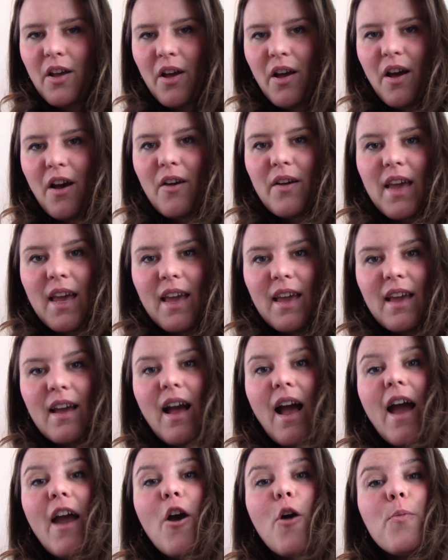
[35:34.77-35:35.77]
Okay,
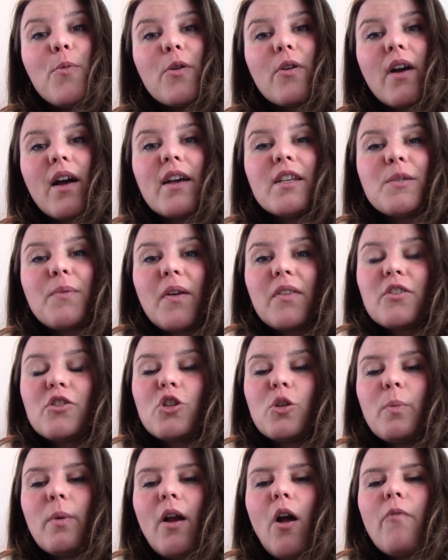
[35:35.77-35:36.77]
I hope you guys found this
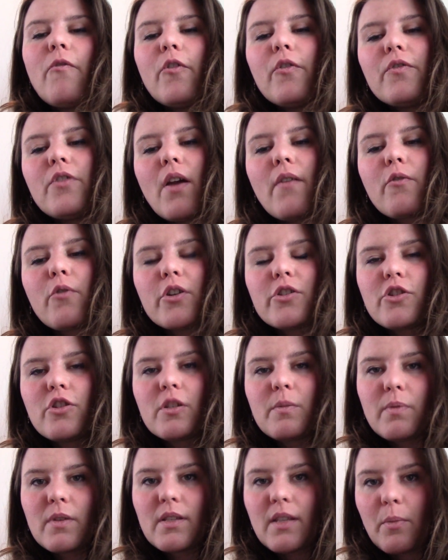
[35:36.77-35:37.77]
super helpful. If you have
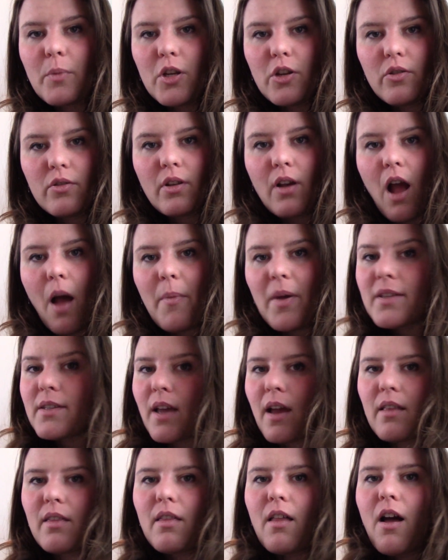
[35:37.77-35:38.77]
questions, please let me know in the comments.
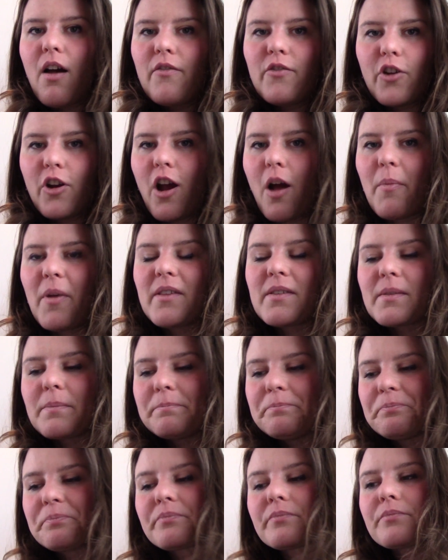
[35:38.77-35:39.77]
I love your comments.
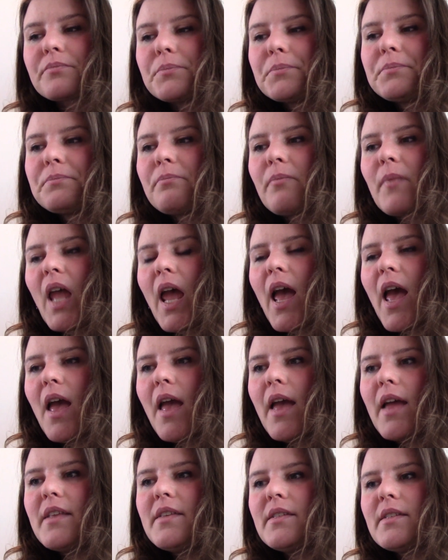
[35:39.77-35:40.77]

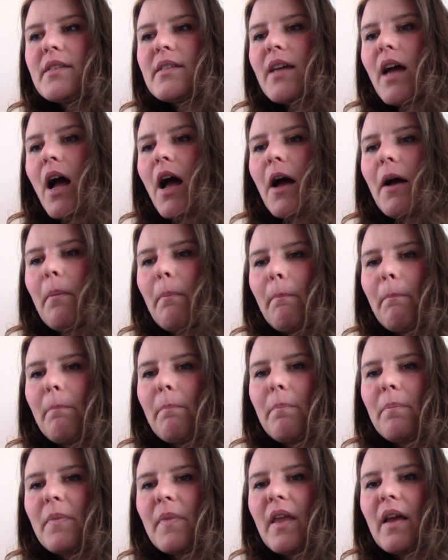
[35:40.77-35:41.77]
And
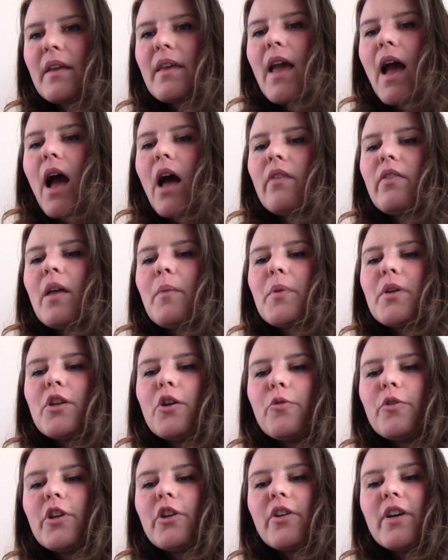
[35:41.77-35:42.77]
yeah, let me
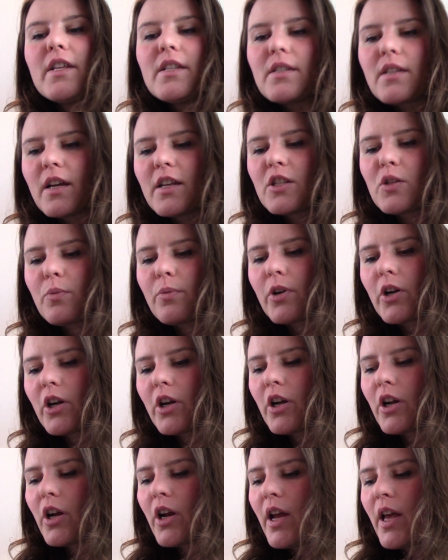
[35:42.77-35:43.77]
know what your insights
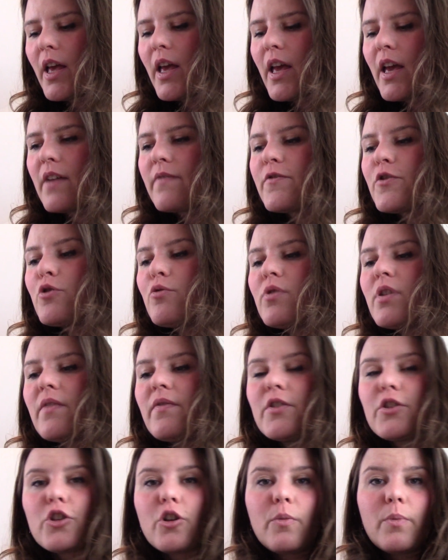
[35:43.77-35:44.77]
were, if you would have
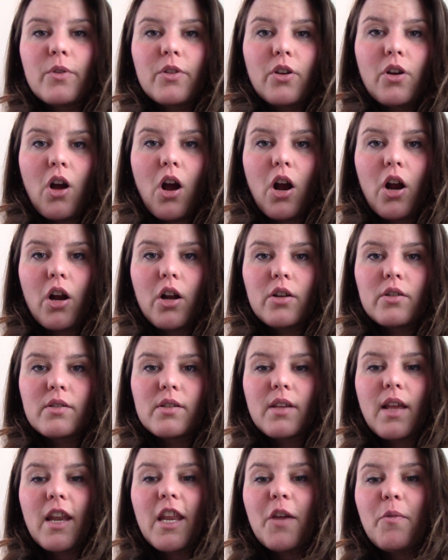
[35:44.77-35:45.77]
interpreted the
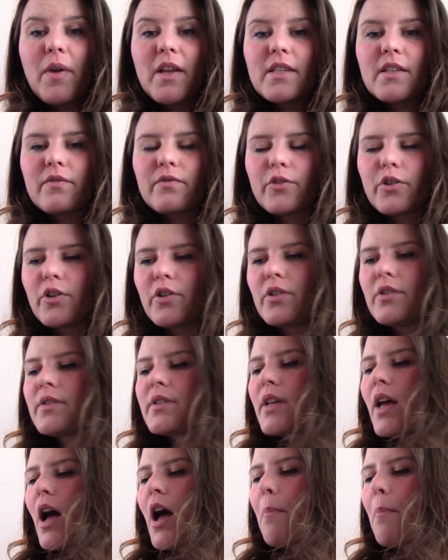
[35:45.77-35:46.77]
cards any way
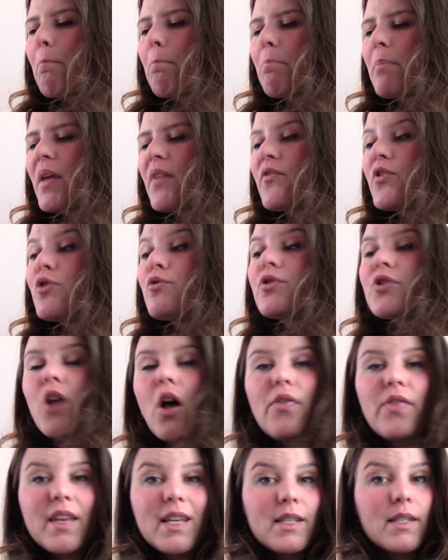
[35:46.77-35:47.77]
different, if you
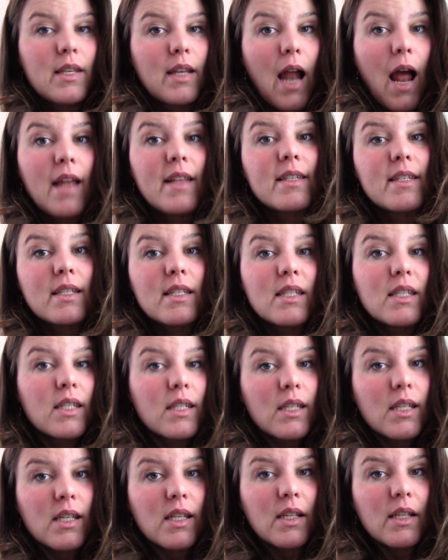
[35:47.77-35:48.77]
saw things that I didn't
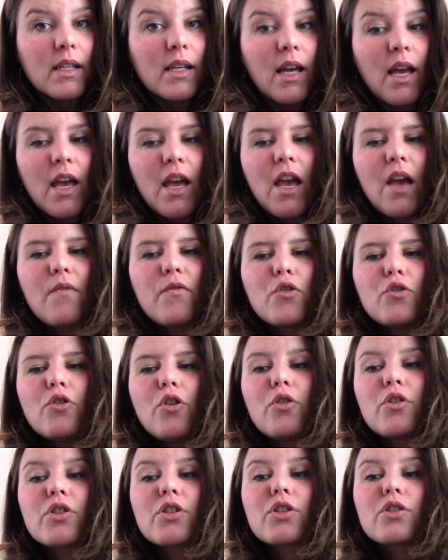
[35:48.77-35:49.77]
see, if you
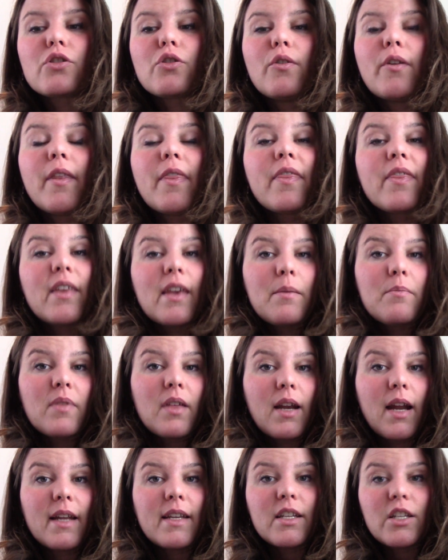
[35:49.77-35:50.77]
noticed a certain theme
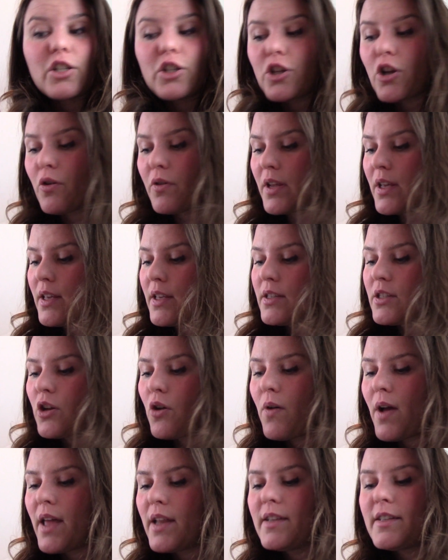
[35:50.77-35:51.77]
that I didn't notice,
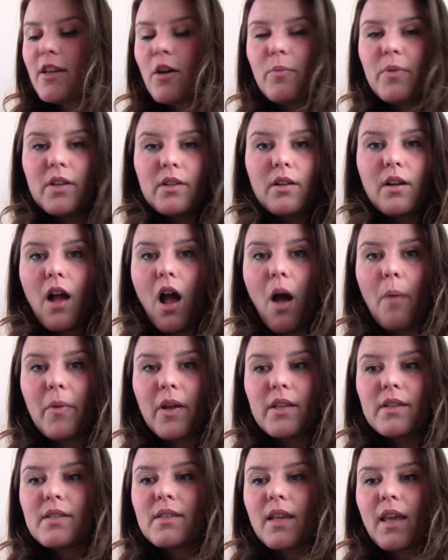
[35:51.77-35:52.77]
go ahead and tell me in the
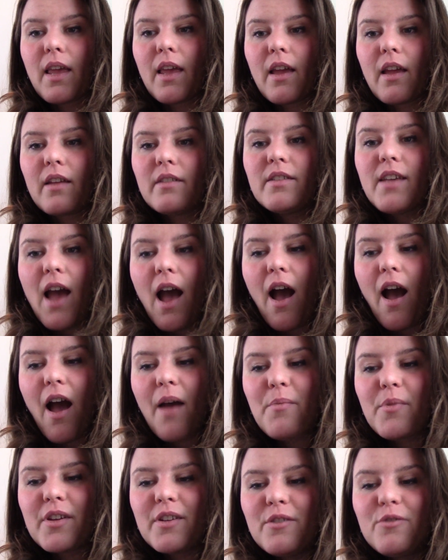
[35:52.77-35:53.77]
comments. And yeah,
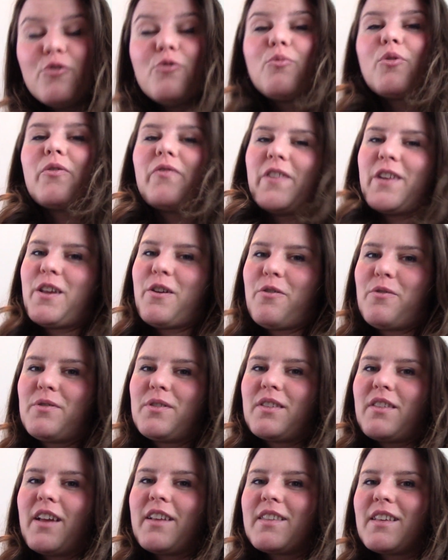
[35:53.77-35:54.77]
I'm going to do more
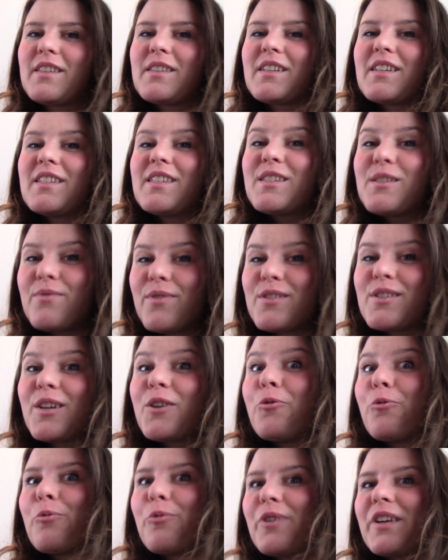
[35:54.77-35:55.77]
videos like this because this feels
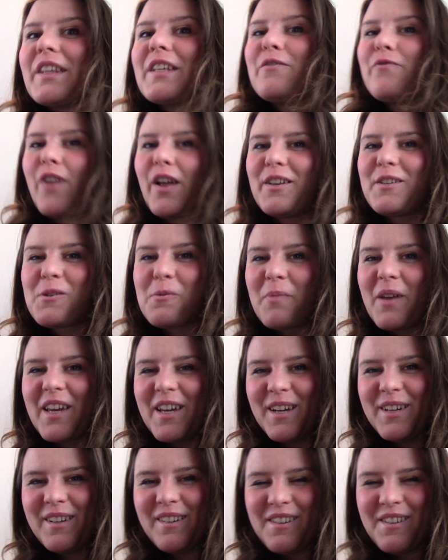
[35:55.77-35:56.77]
like really fun to
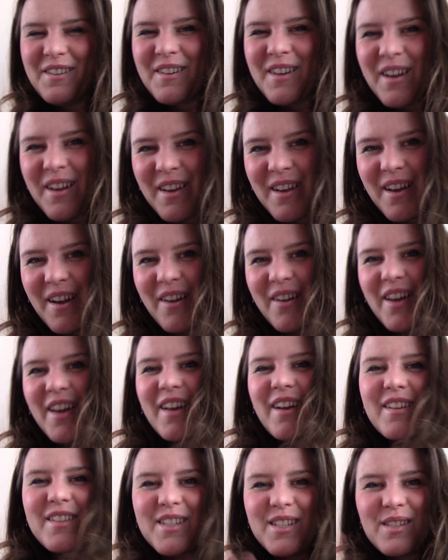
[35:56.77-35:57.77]
me. Okay,
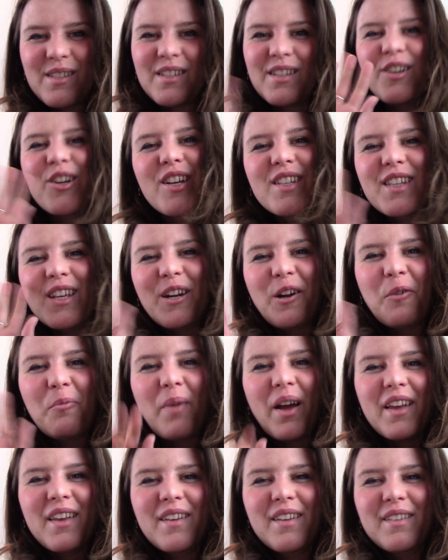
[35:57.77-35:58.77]
I'll see you guys later. Bye.